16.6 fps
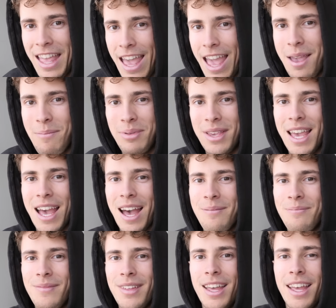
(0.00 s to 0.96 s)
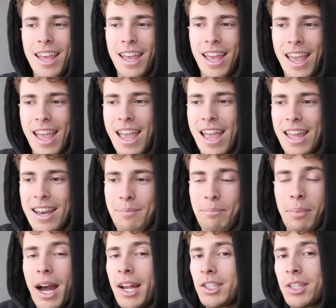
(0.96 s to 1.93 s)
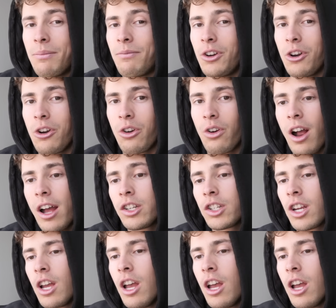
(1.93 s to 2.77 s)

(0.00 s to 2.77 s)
8 p.m., and buy some for your crush.